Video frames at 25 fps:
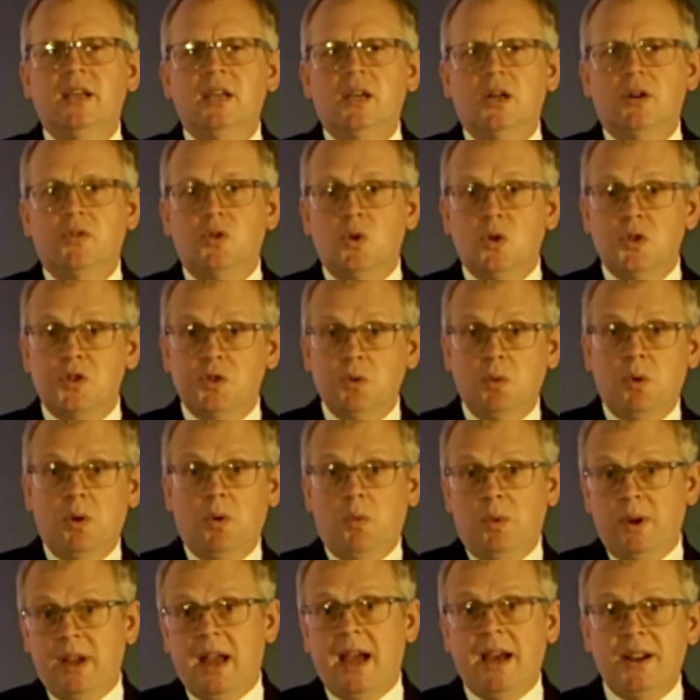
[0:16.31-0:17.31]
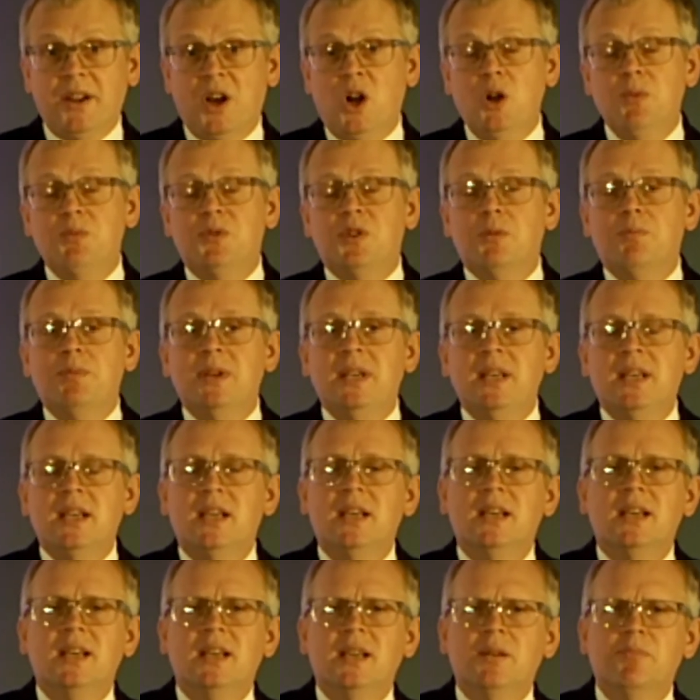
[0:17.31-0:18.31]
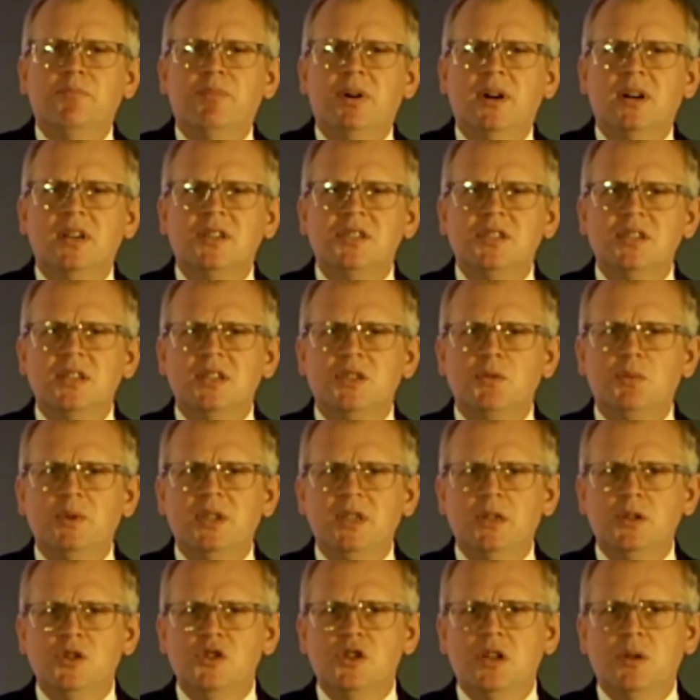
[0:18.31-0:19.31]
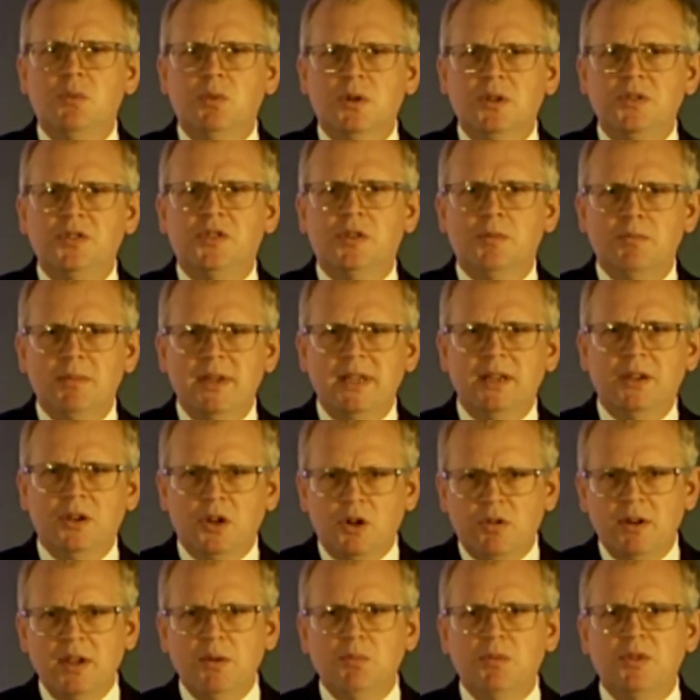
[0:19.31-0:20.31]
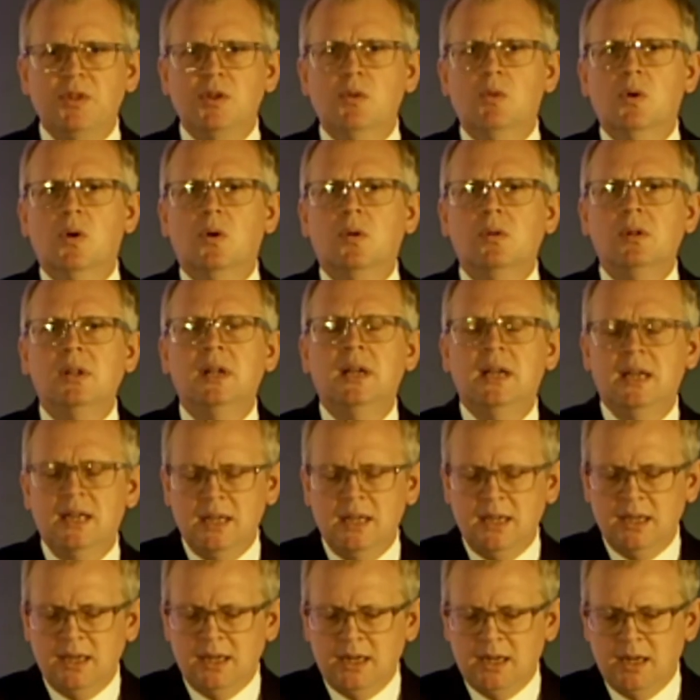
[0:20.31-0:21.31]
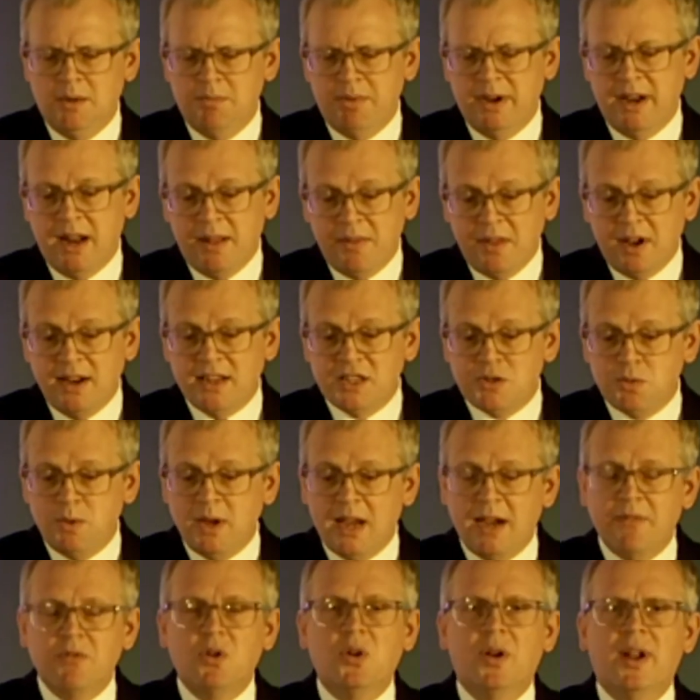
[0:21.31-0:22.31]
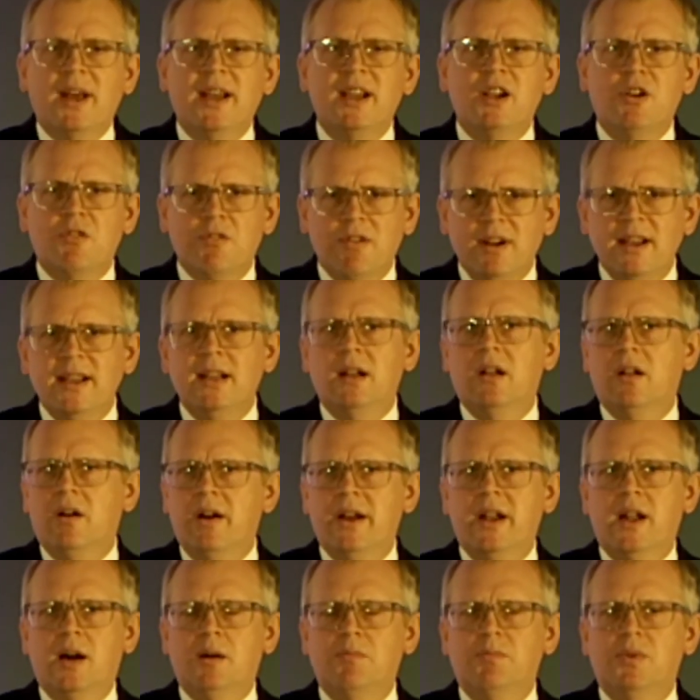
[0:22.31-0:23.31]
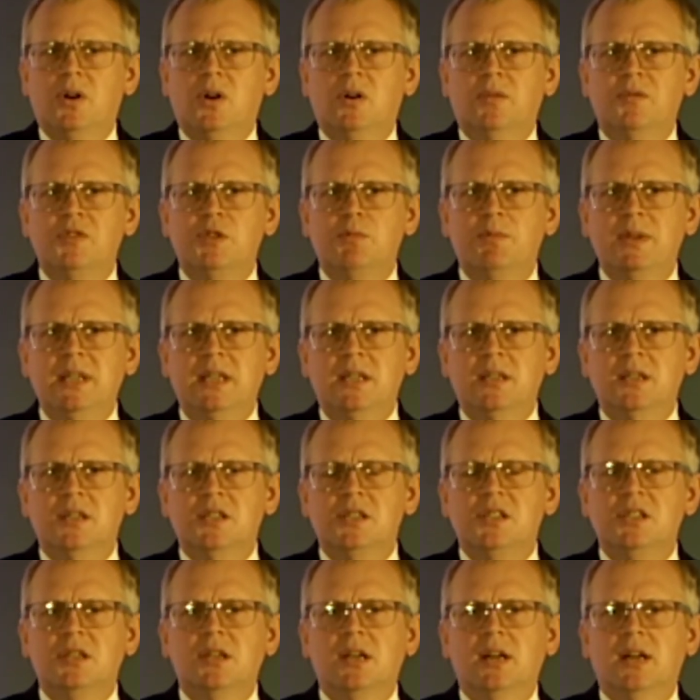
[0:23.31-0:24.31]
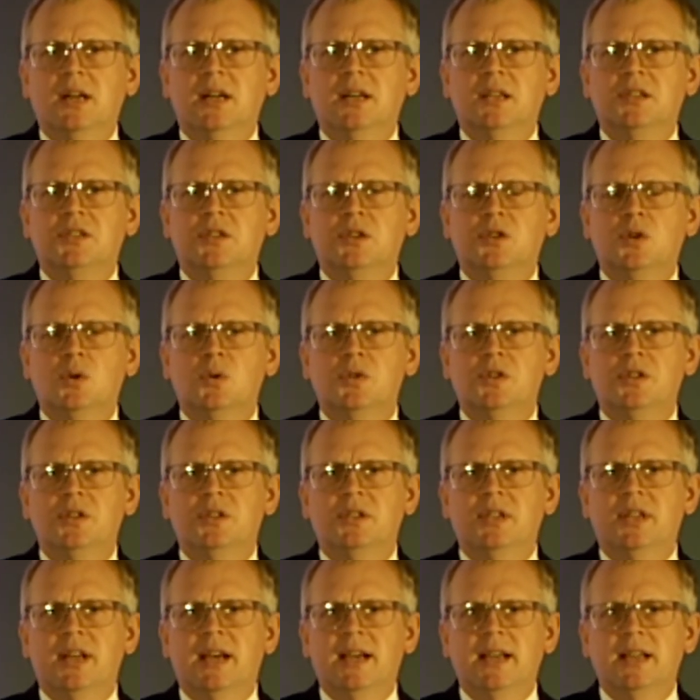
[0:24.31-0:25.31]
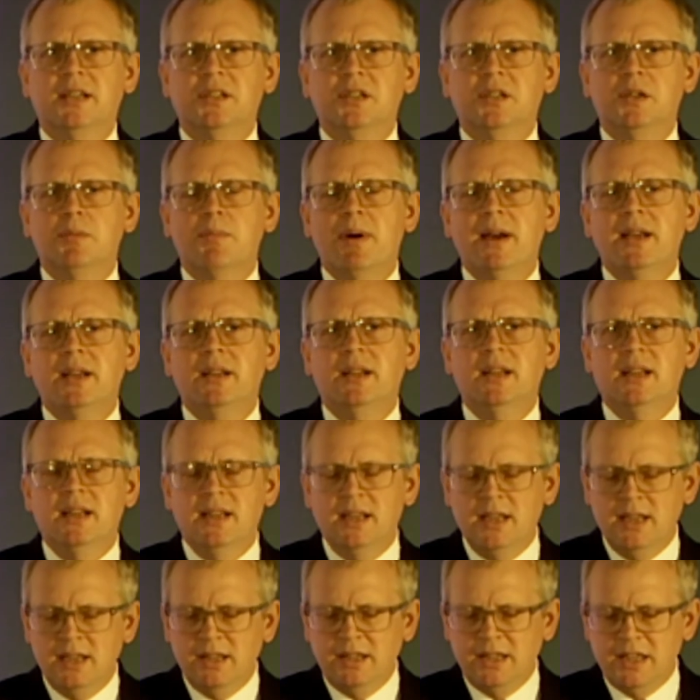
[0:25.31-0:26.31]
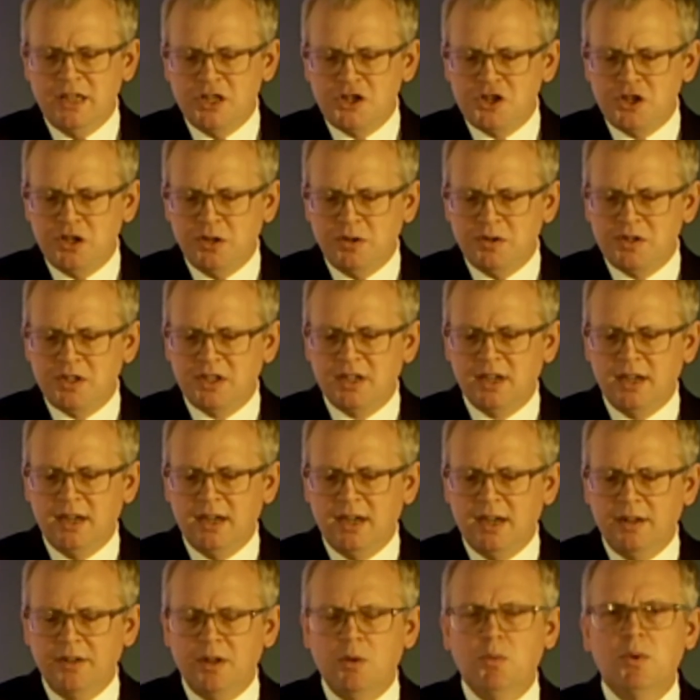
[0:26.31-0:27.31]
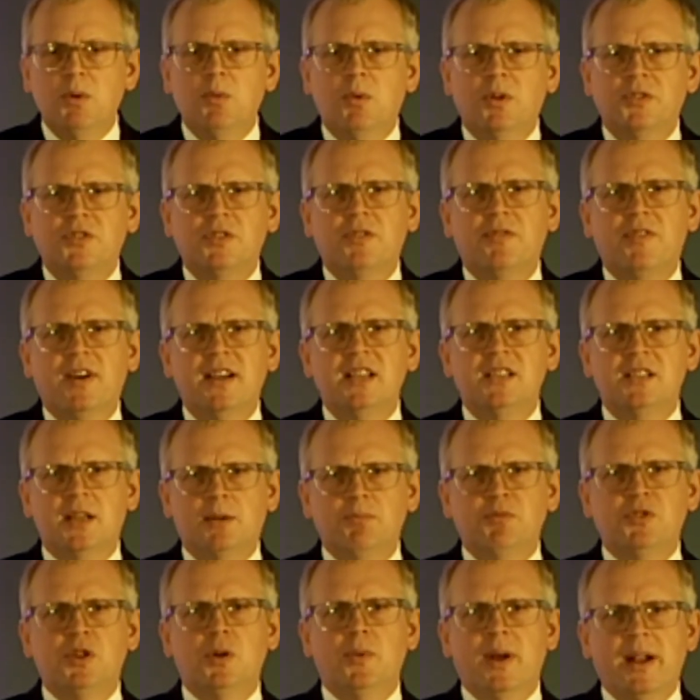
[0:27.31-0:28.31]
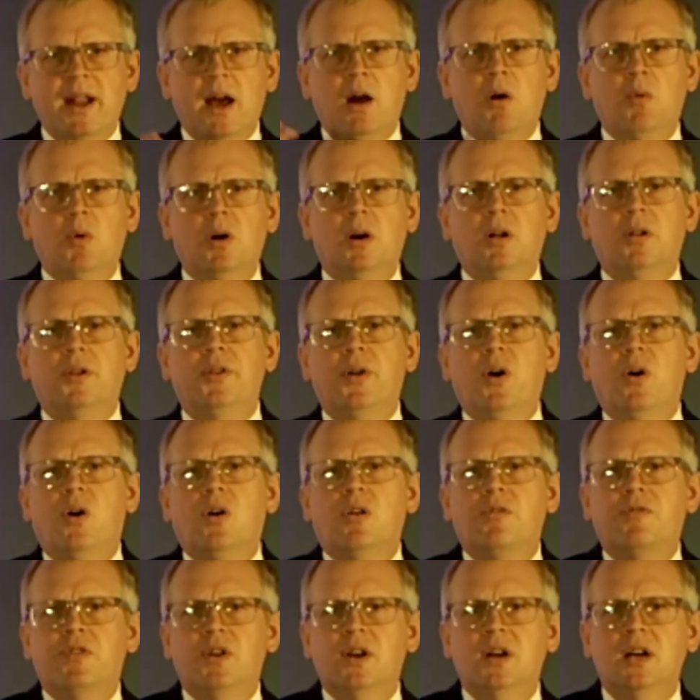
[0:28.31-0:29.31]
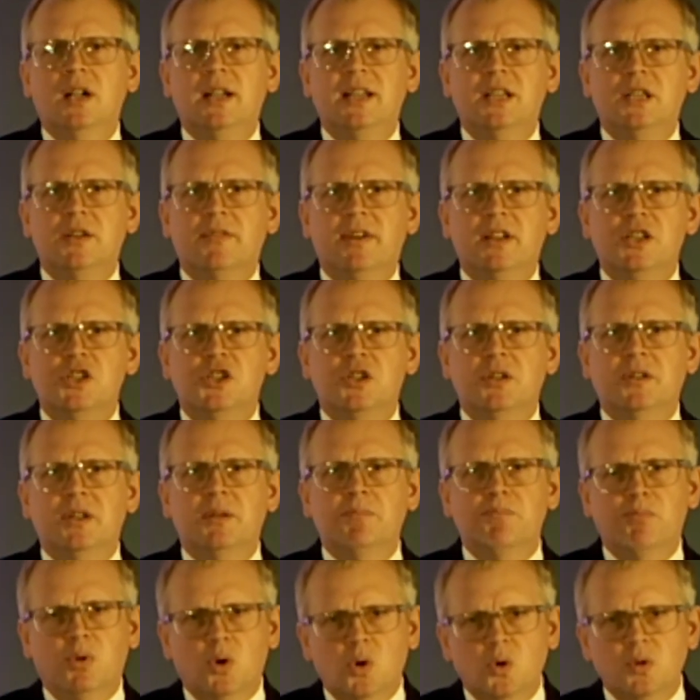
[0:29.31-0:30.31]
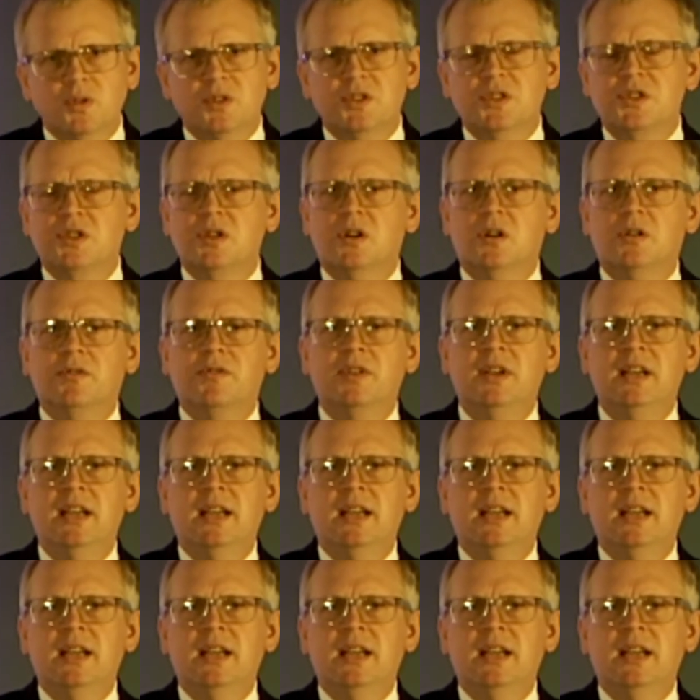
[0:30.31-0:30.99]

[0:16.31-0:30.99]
Of course, we had hoped to be here in person, as we usually would, to meet and greet with you all, but nonetheless, we have got a great lineup of speakers to talk to you today, to debate the issues that we want to face up to in our world of early intervention, the importance of